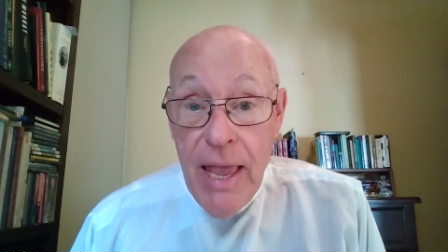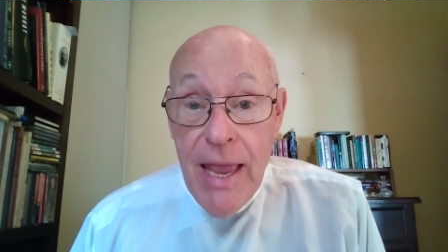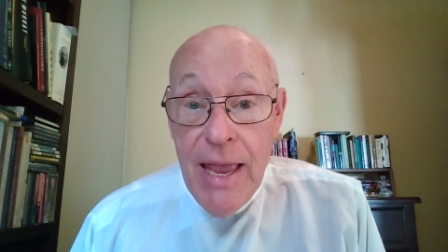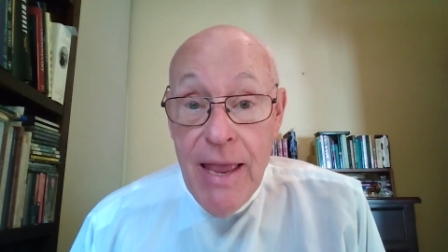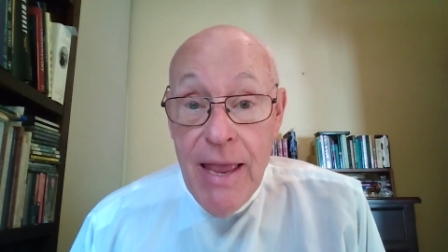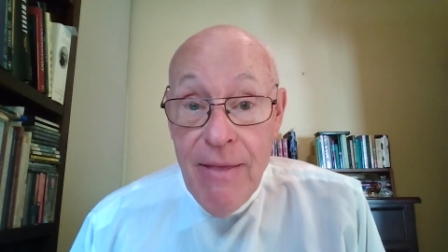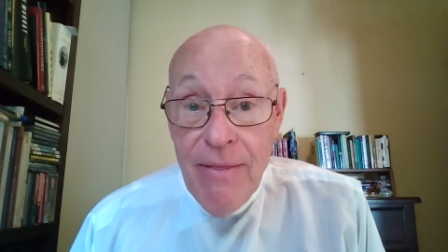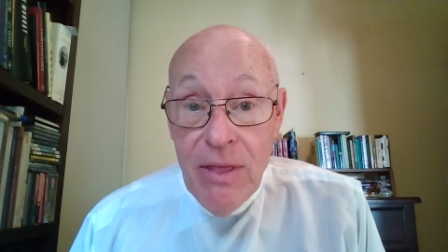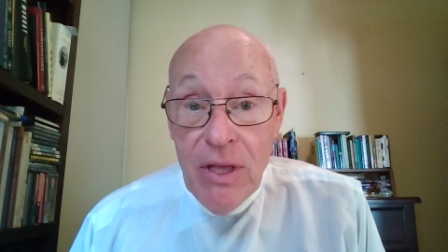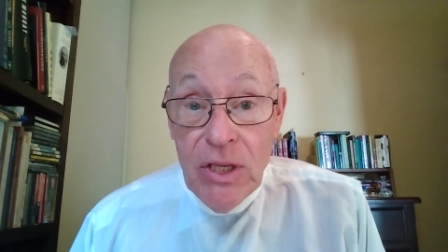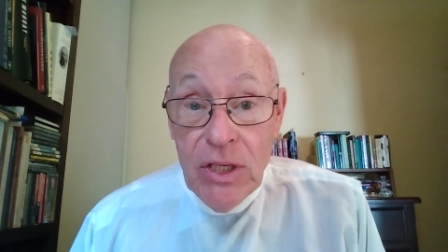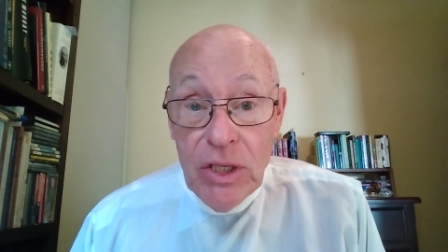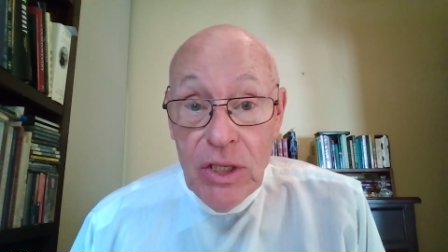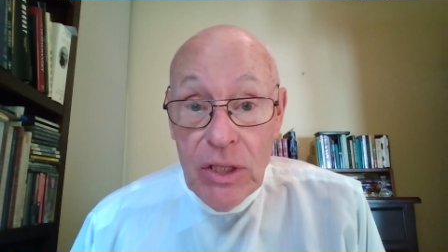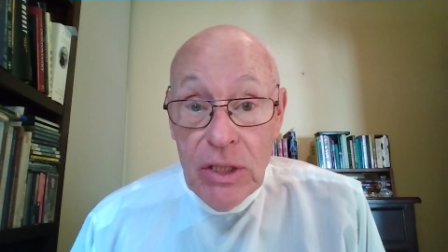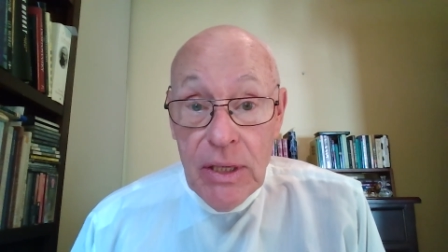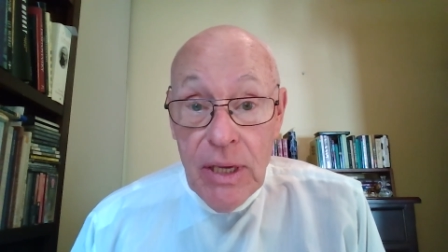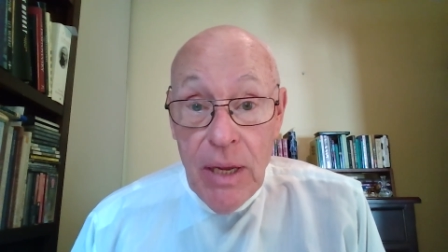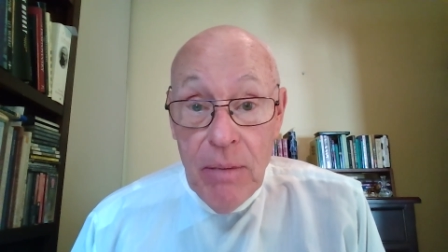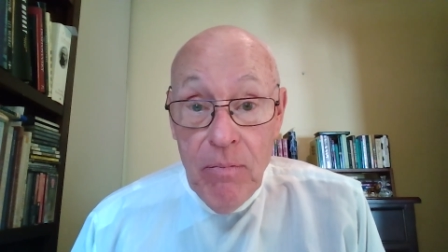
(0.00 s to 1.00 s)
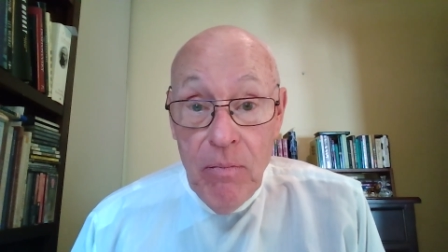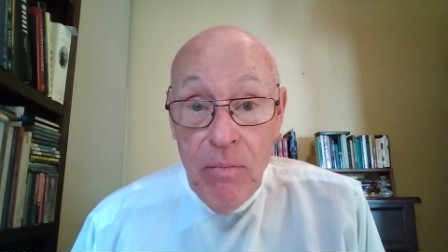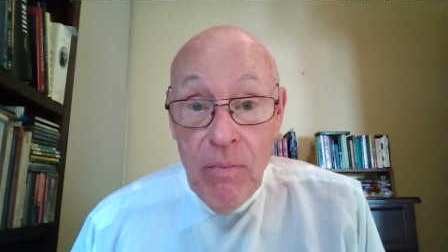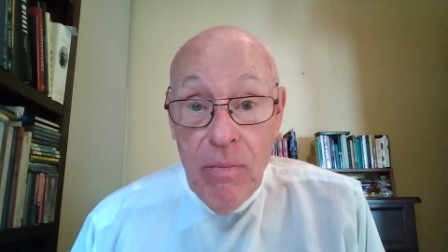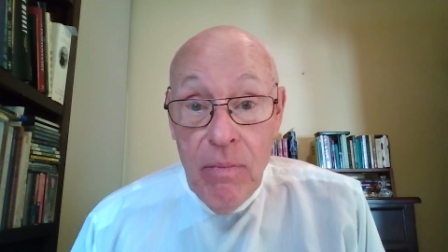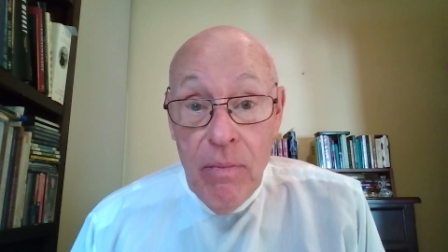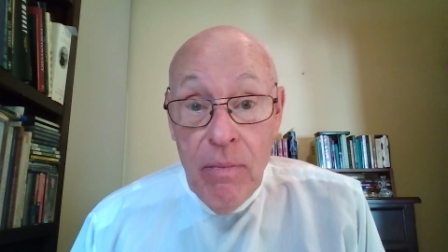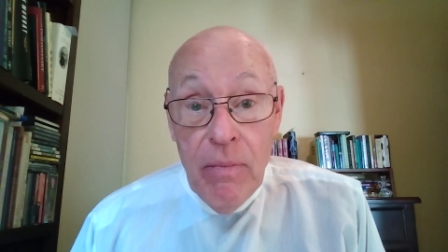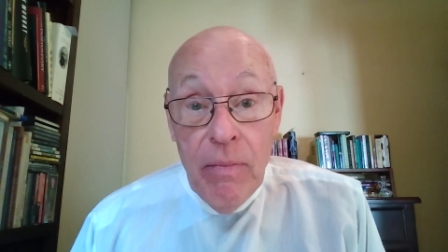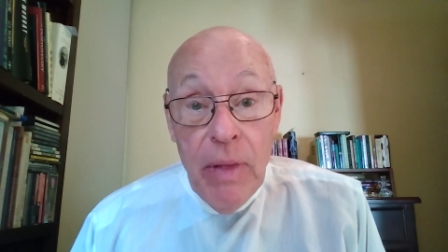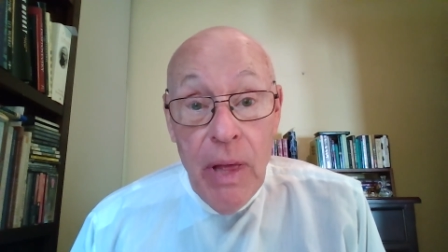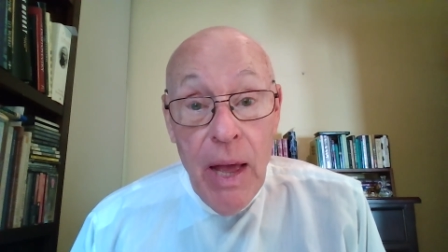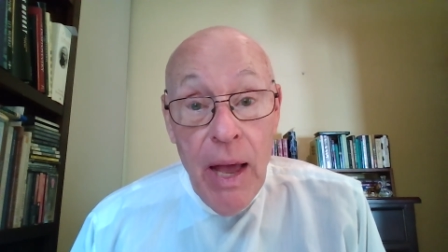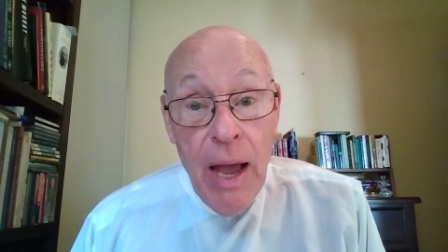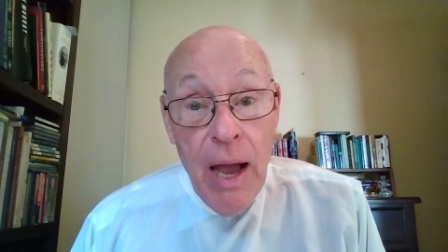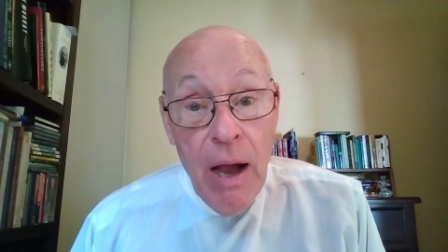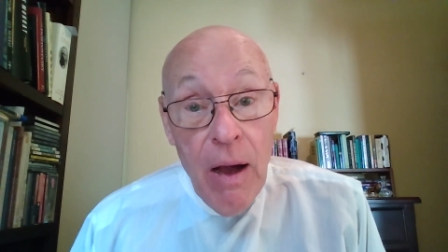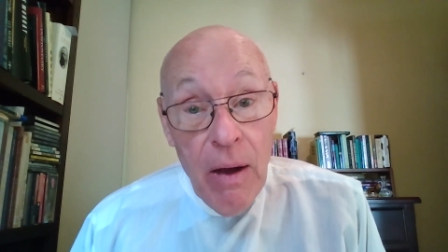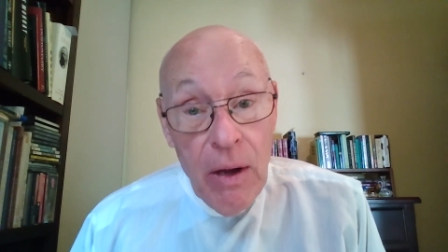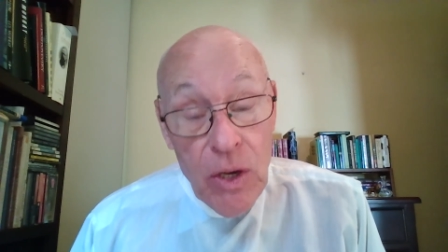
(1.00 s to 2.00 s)
In this can
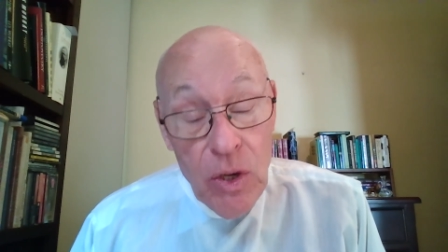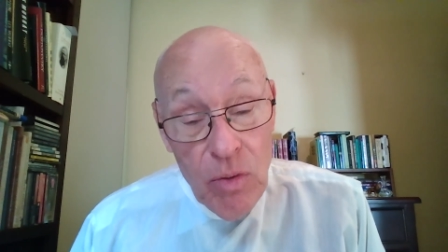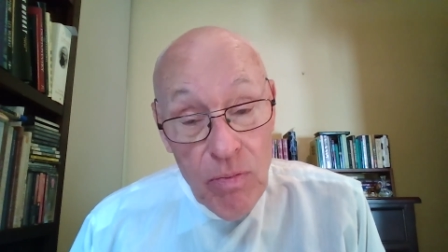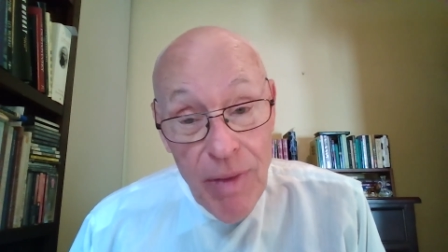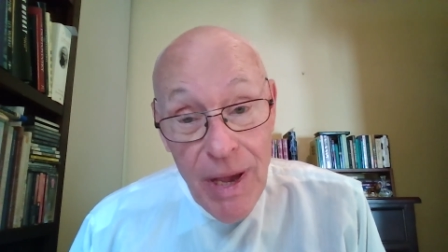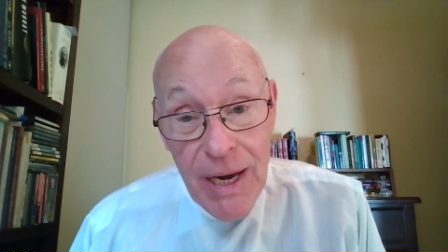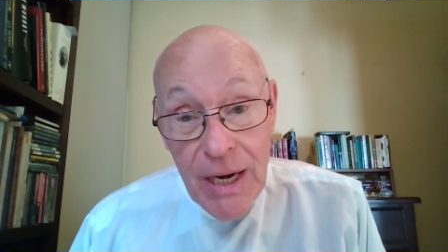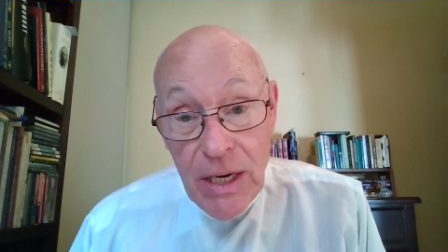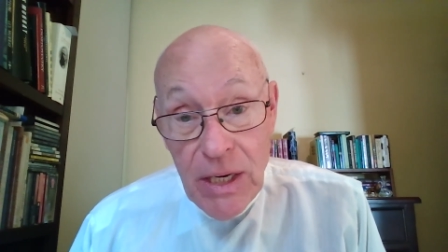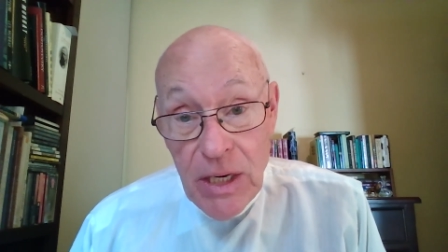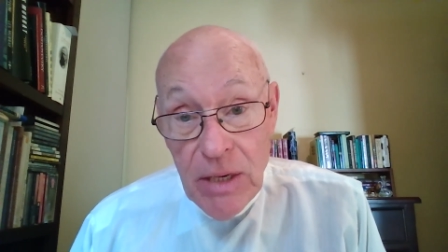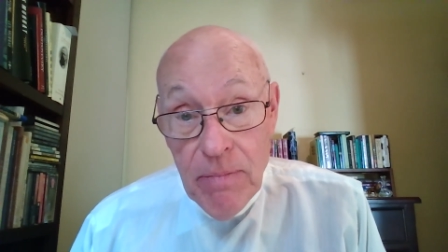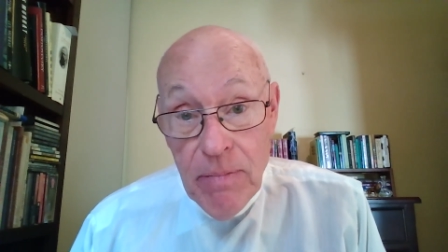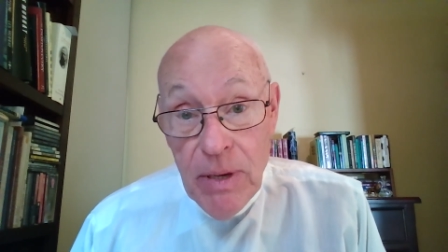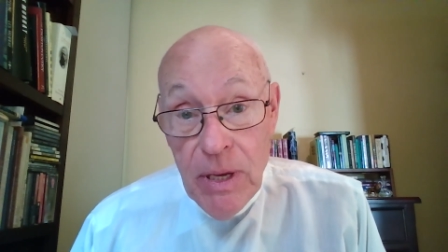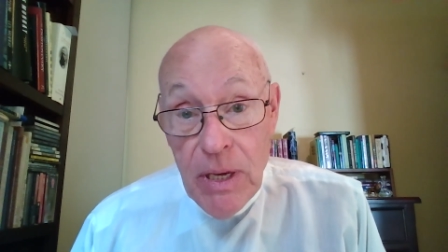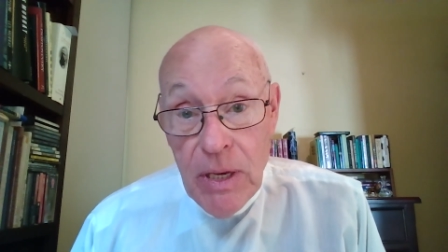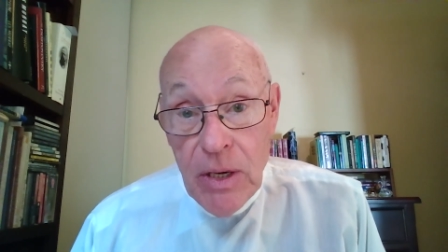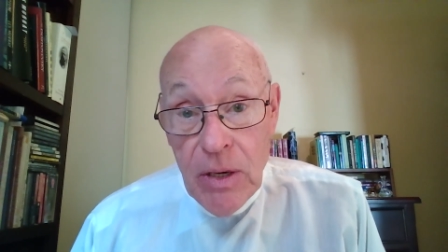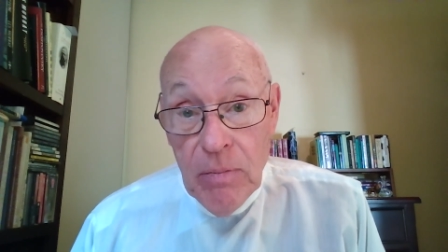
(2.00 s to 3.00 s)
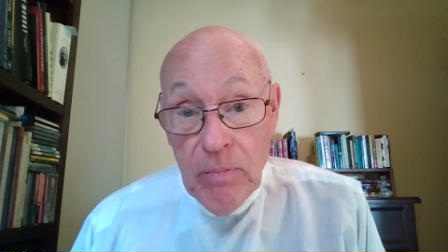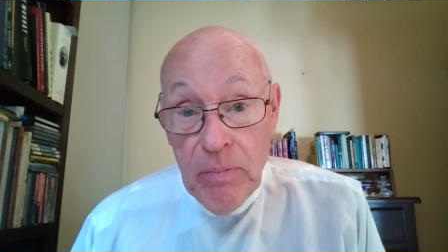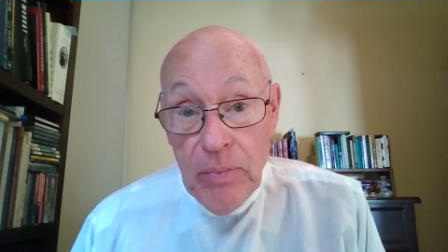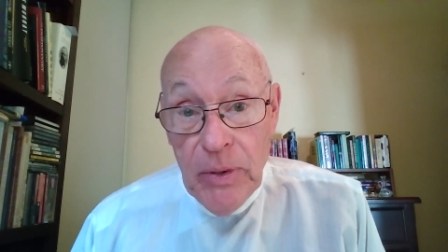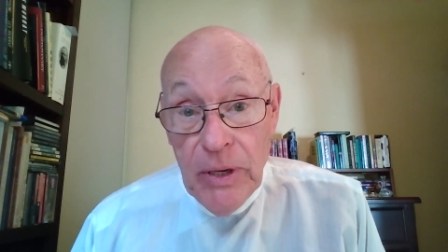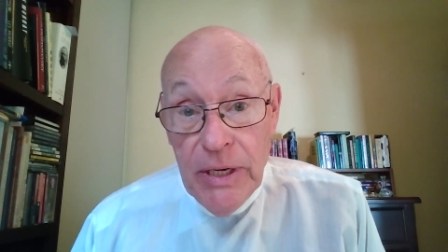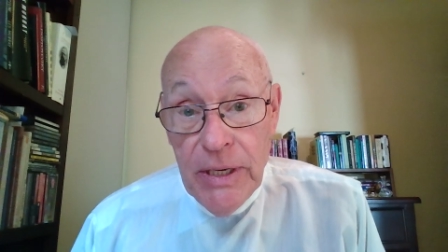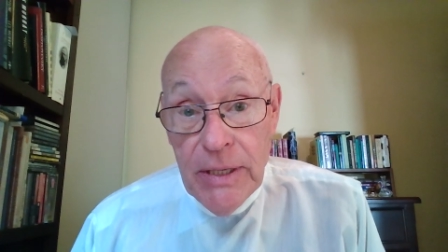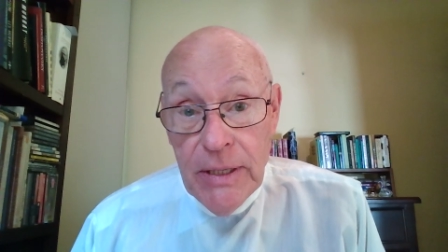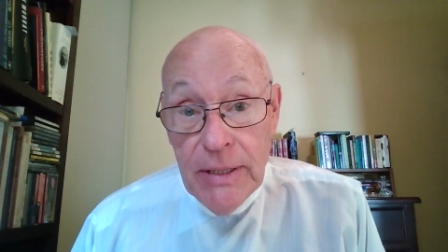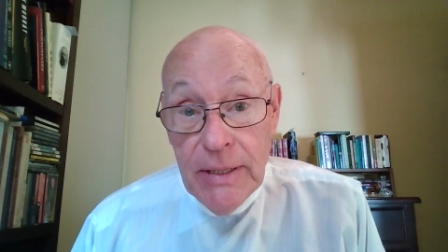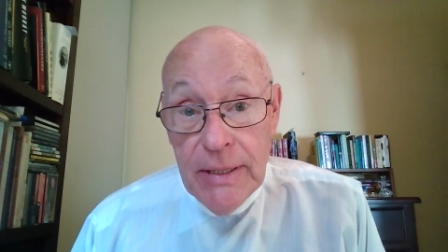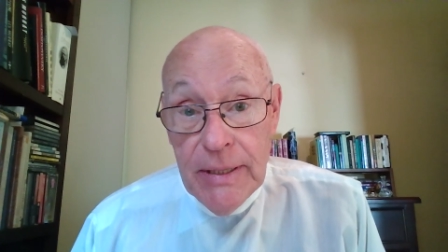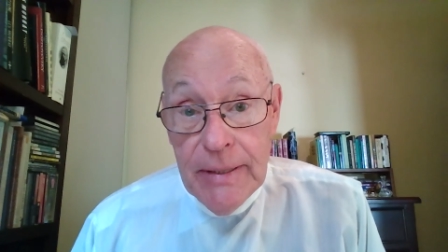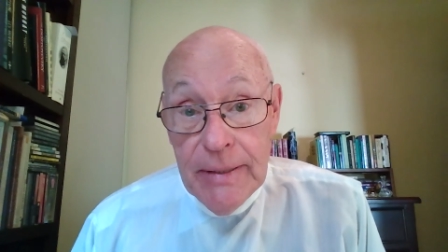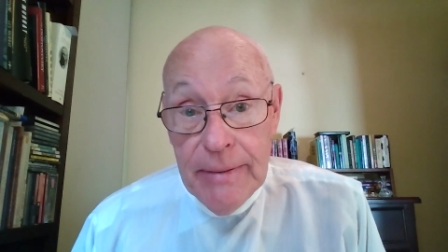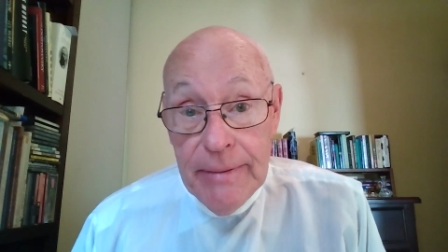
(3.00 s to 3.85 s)
our humanity be completed.